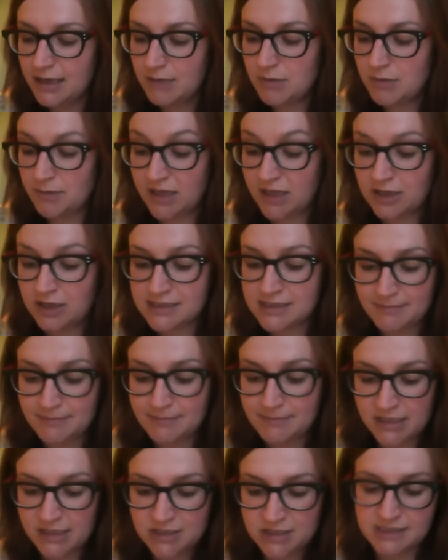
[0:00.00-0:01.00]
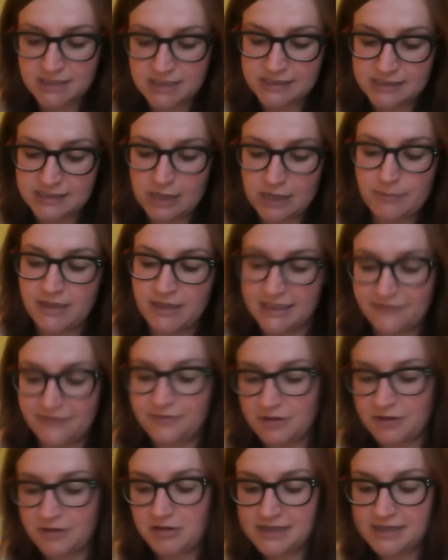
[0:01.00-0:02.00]
But because I'm managing so many
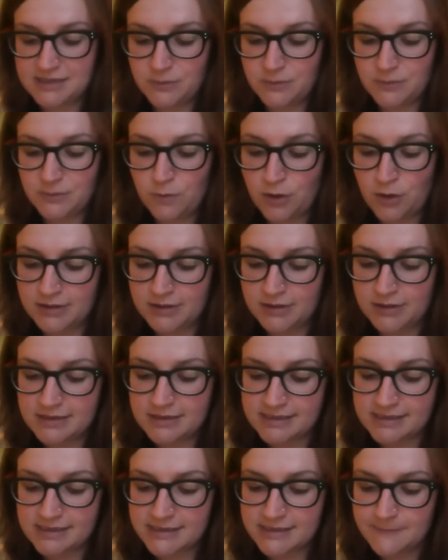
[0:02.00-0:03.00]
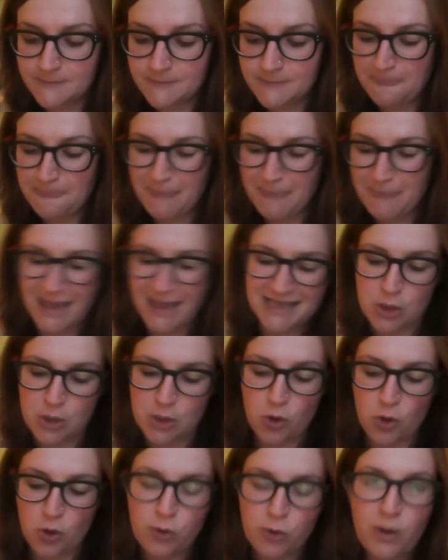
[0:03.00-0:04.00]
different things at once, it's not
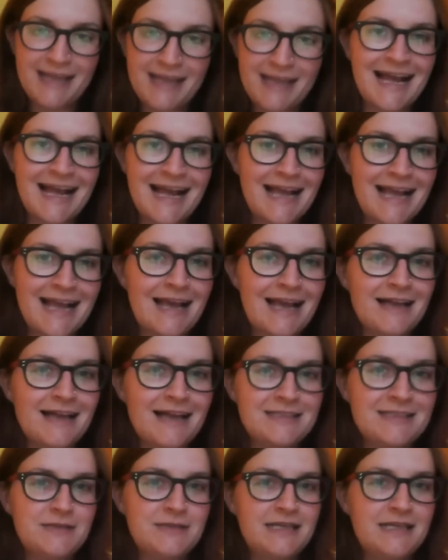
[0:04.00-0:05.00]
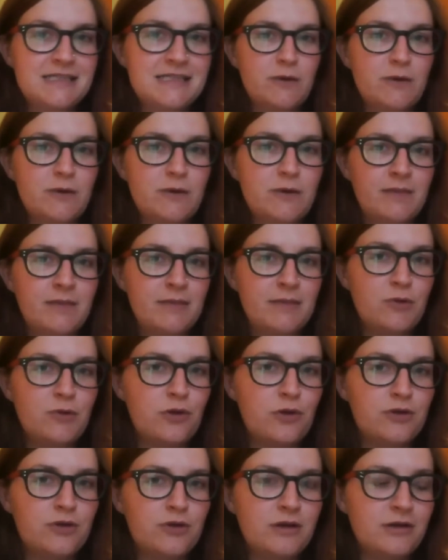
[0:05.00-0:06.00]
quite there yet. I do need to work a bit
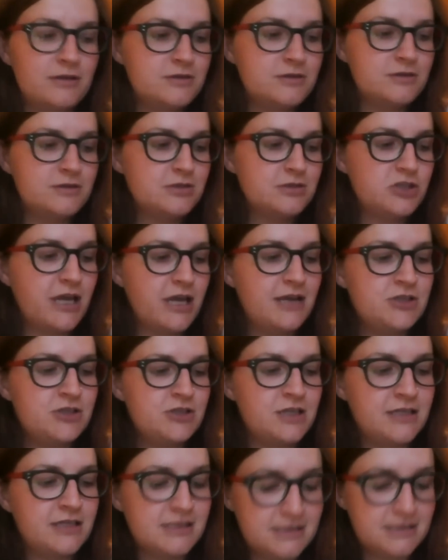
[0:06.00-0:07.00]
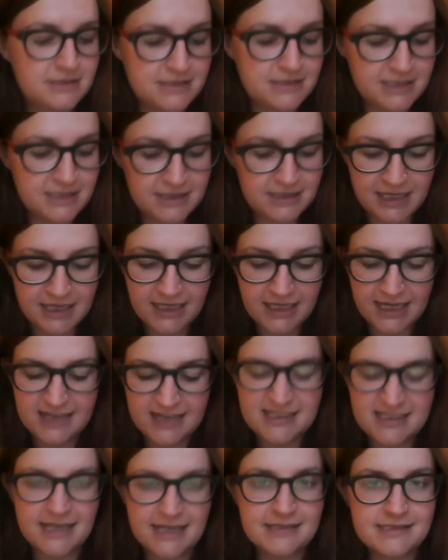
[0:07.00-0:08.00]
more on changing the
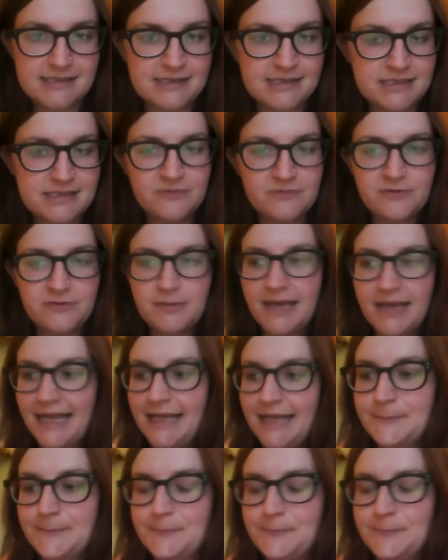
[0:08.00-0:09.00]
index system for me.